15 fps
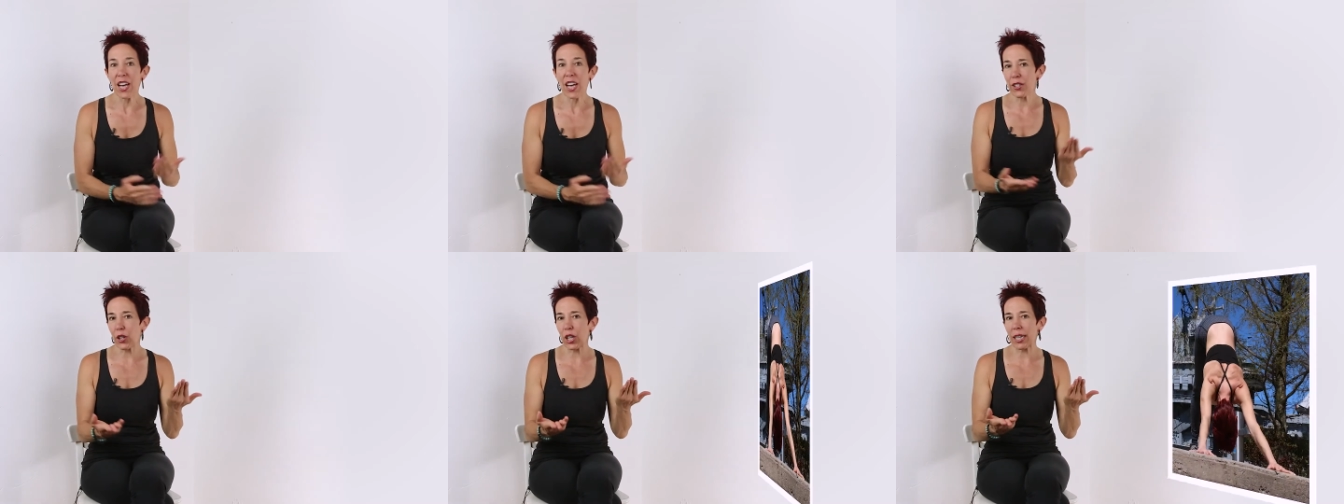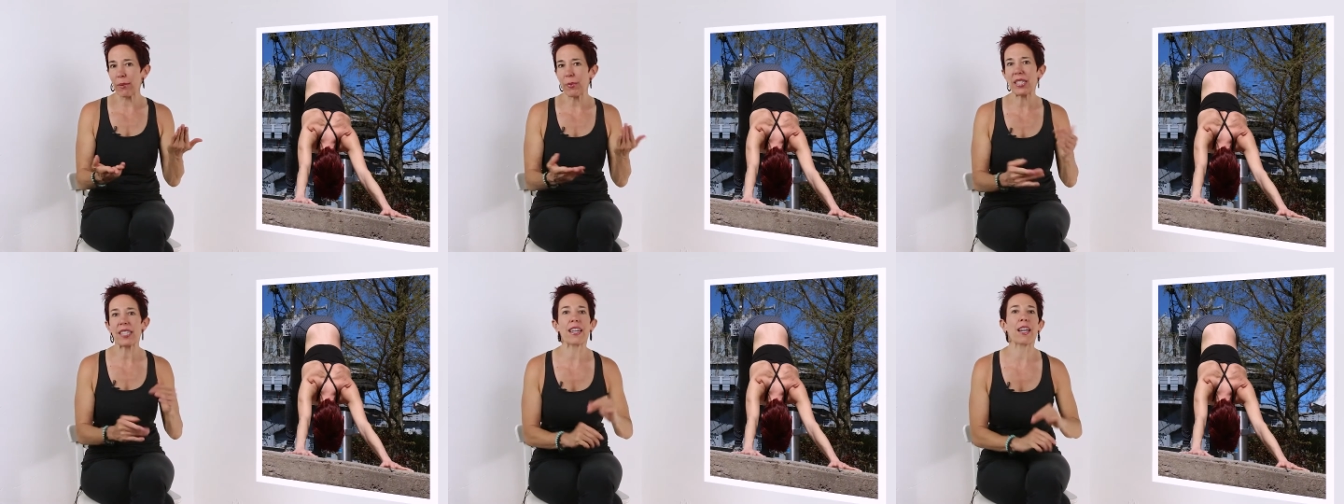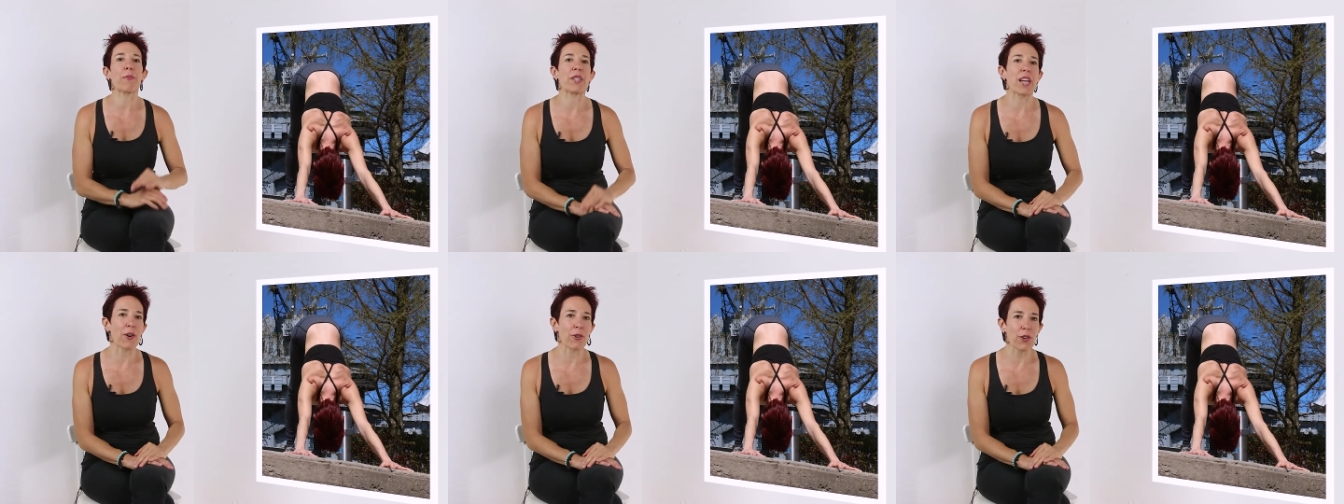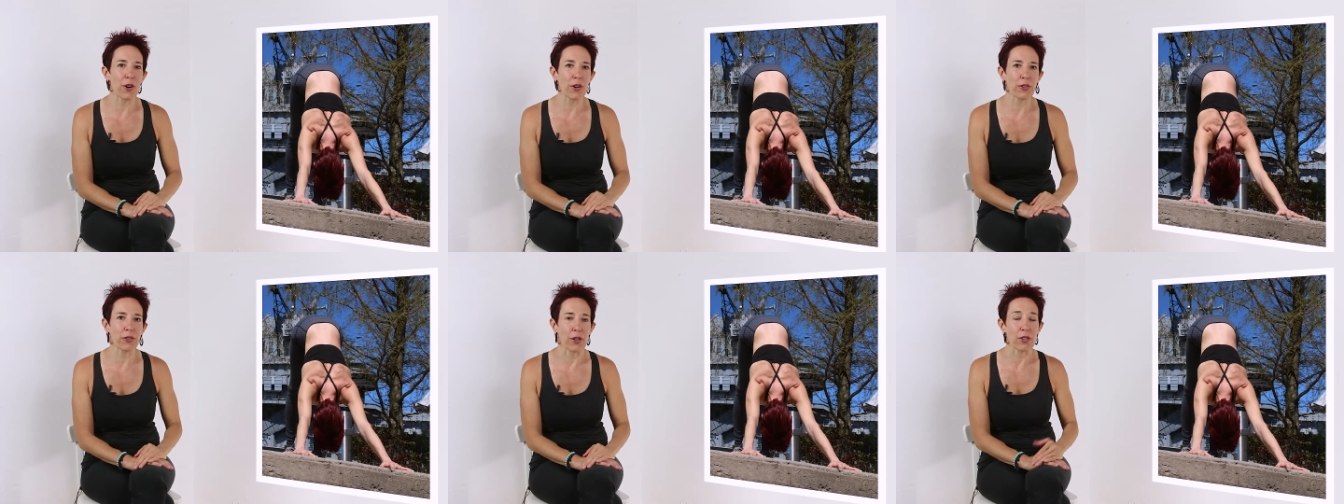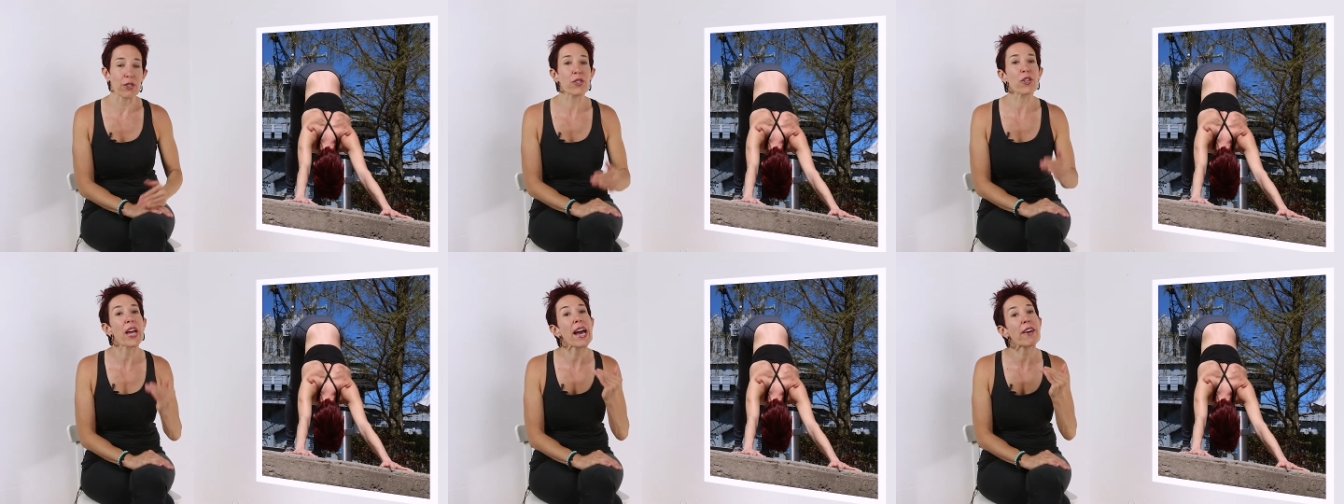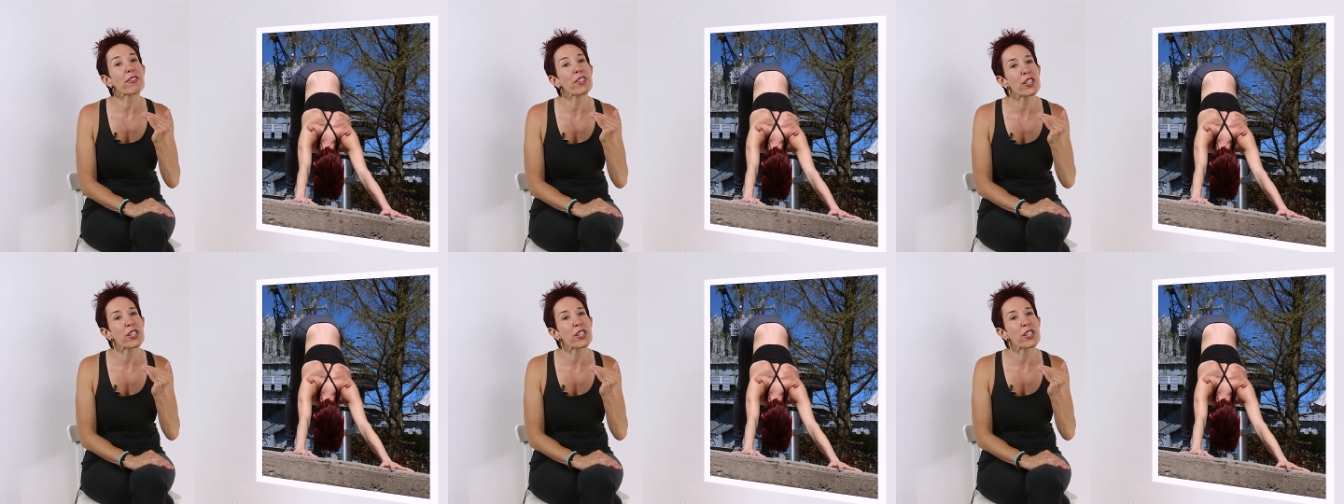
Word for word: So let me set up down dog first, so you have a